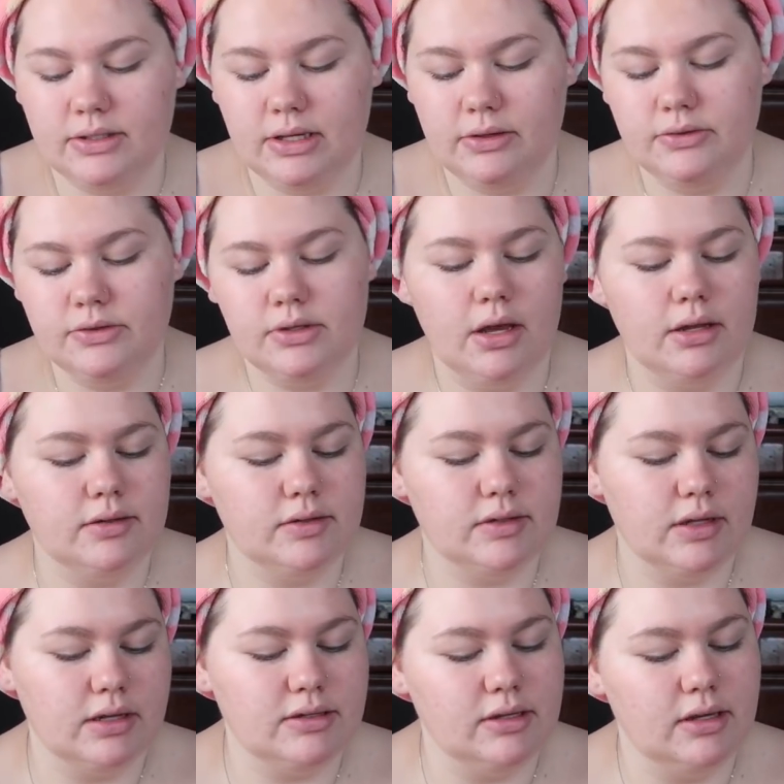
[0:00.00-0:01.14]
I use the
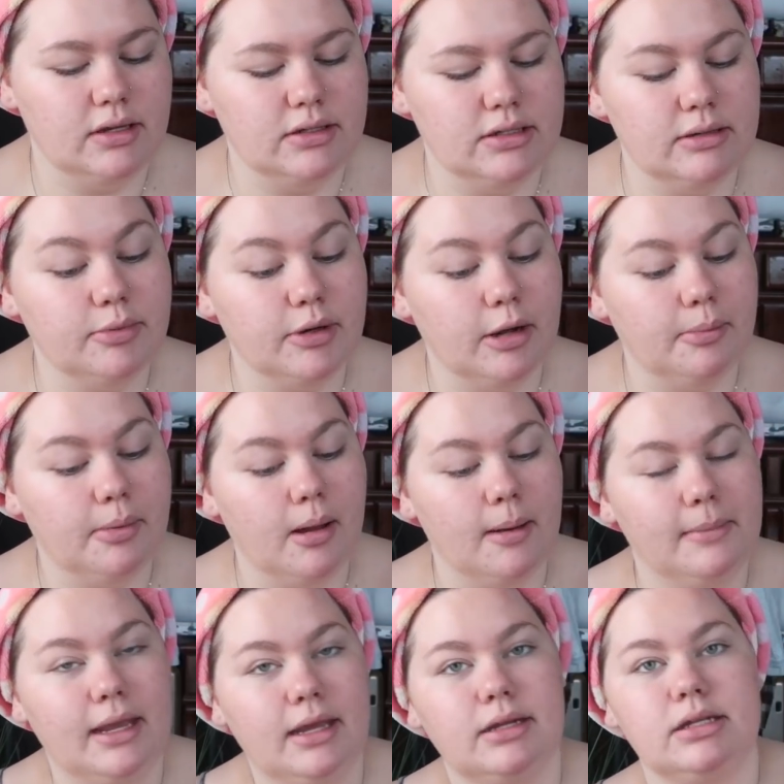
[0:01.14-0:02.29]
Anastasia Dip Brow
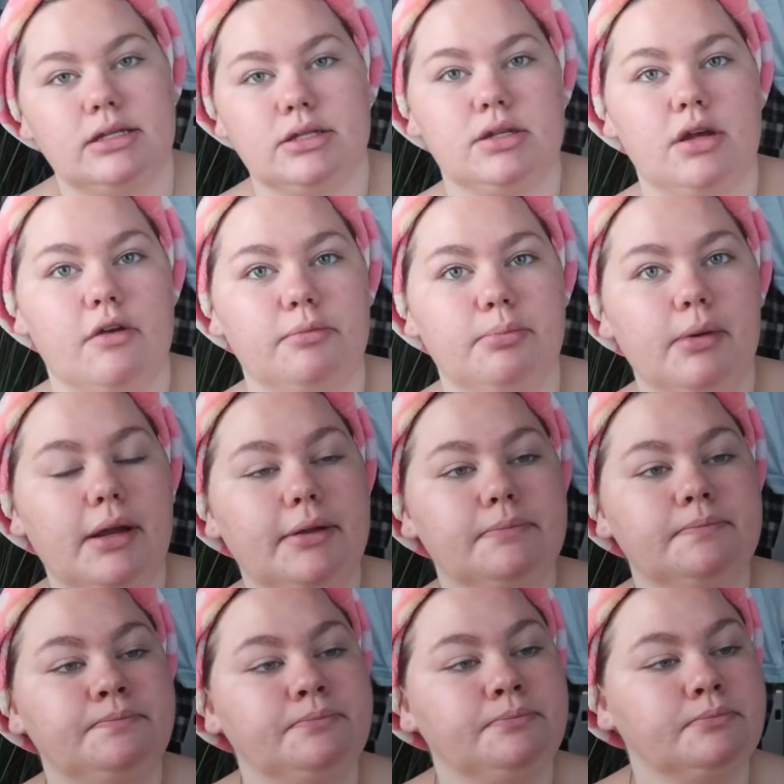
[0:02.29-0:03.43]
Pomade in Soft Brown.